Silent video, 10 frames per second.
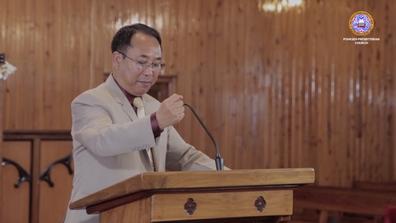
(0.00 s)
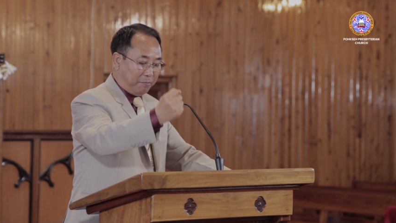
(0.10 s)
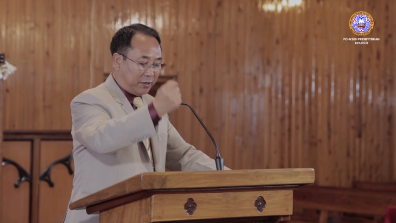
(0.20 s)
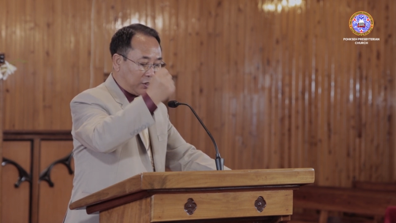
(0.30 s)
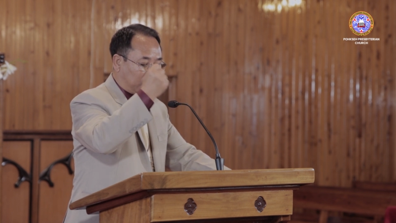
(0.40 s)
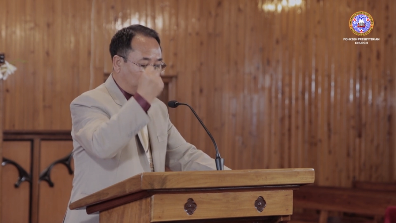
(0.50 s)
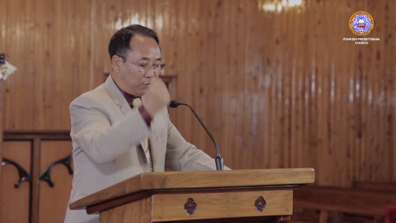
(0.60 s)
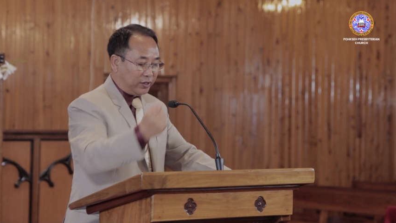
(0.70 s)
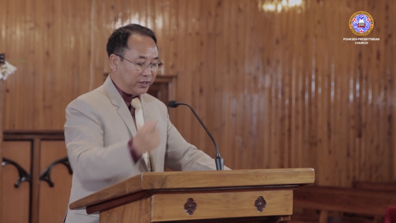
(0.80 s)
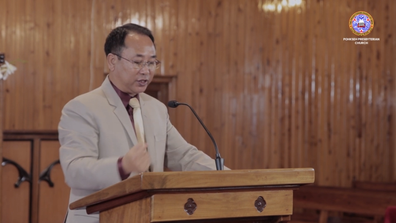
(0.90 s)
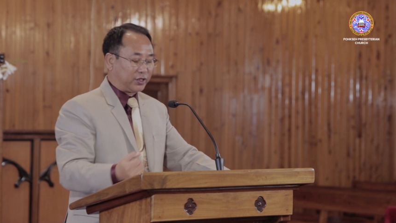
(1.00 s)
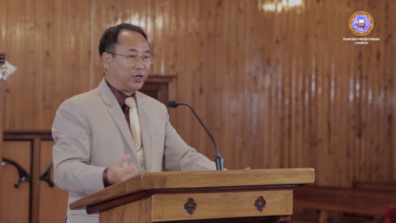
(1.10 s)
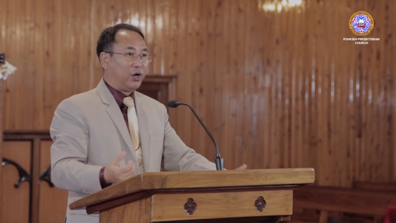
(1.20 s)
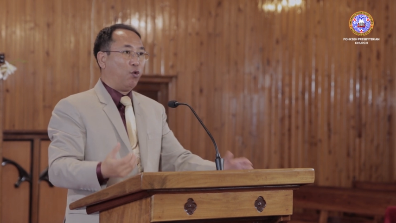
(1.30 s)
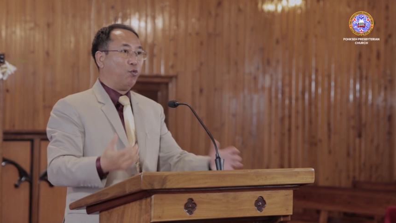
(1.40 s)
But the truth is,
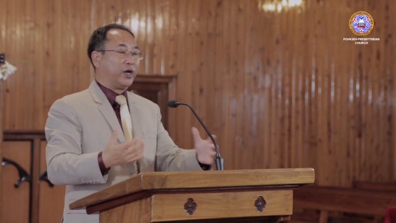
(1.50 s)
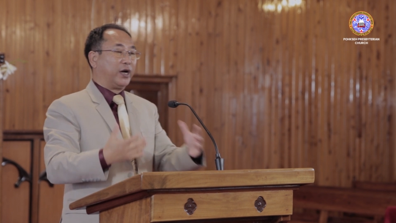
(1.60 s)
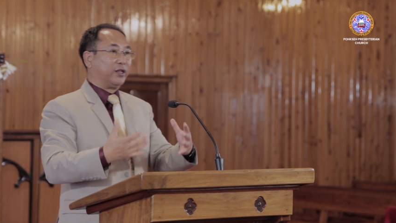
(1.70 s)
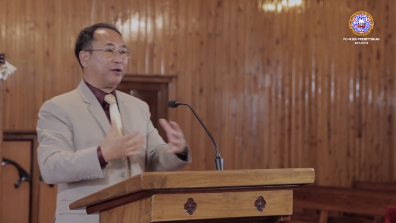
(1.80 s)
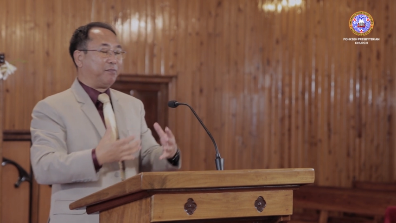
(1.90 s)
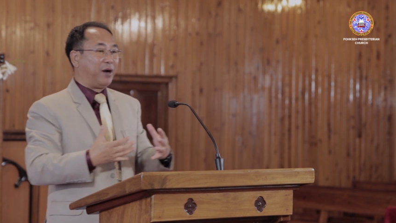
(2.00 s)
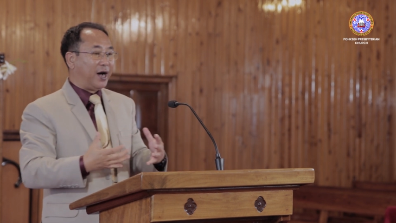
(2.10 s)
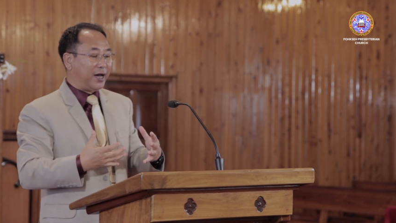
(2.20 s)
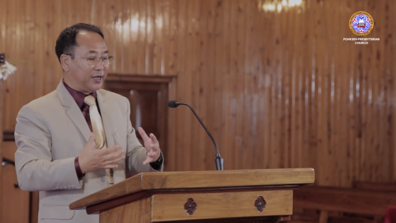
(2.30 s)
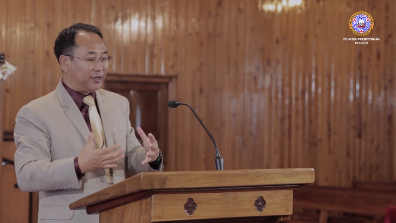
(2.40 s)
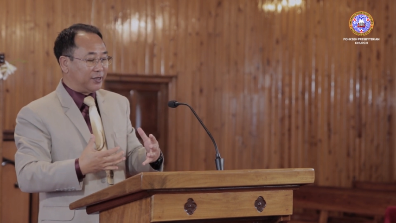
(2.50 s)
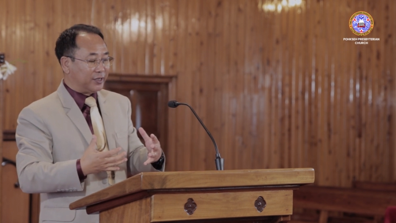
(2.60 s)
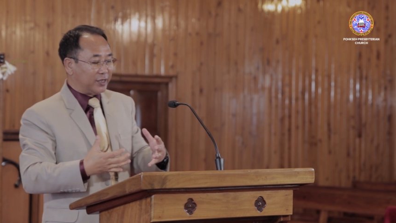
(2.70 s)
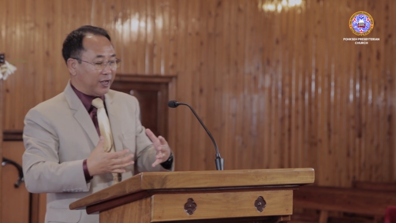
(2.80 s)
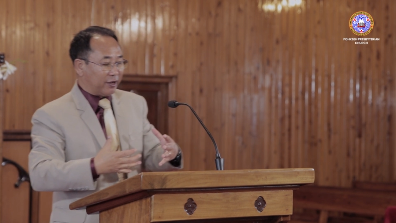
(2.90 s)
we cannot buy
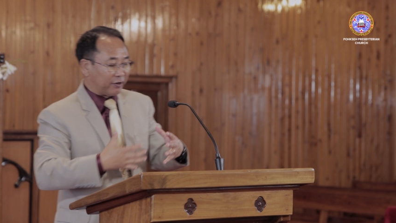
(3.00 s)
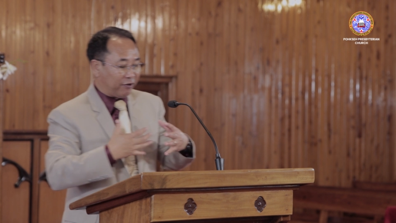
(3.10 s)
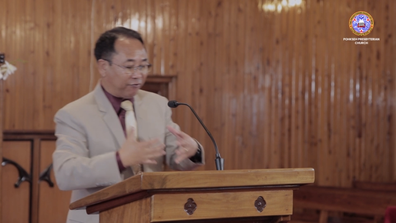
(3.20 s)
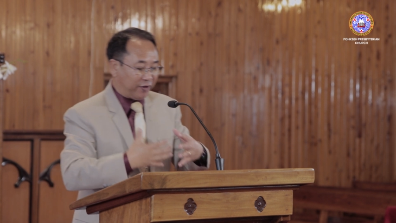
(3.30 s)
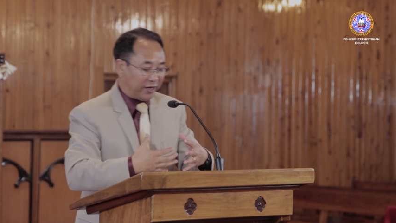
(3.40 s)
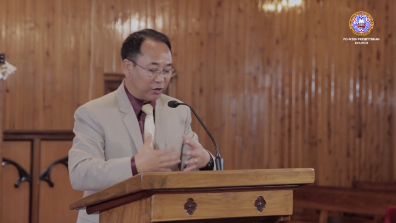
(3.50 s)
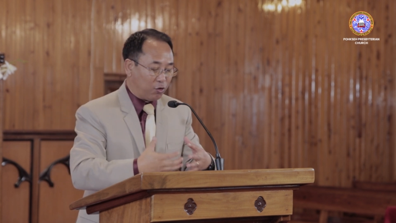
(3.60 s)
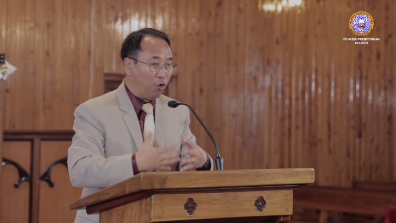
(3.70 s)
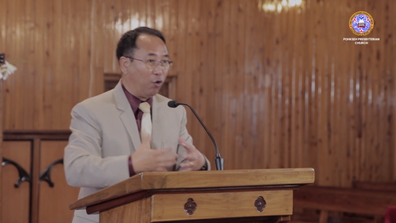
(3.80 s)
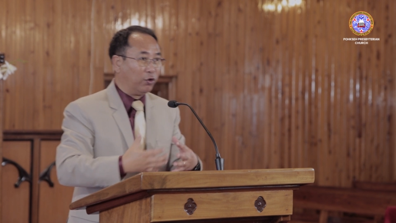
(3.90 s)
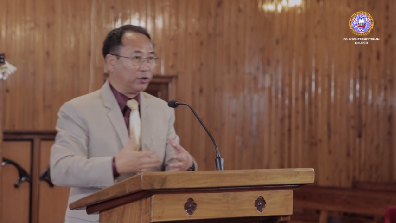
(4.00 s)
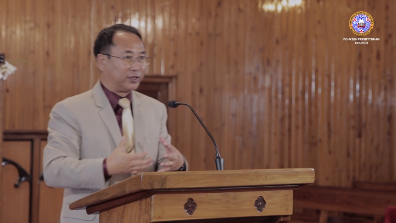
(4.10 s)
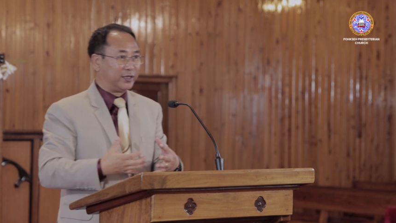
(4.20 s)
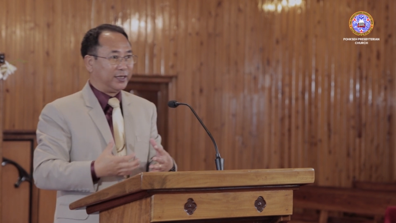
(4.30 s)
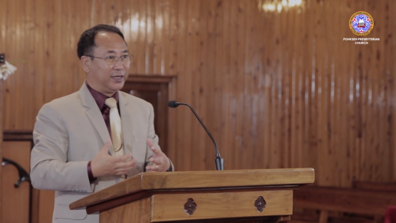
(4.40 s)
this refined gold.